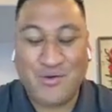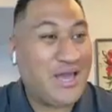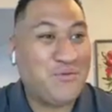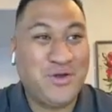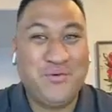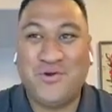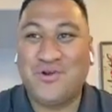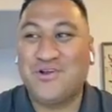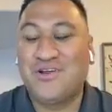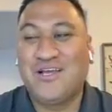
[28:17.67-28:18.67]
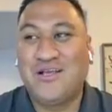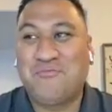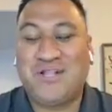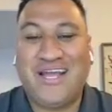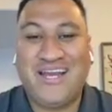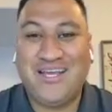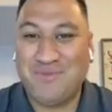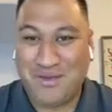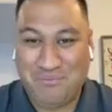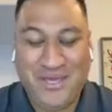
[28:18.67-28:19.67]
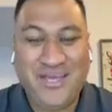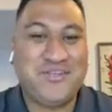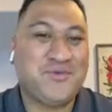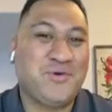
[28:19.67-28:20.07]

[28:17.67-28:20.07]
And we were planning my pitch.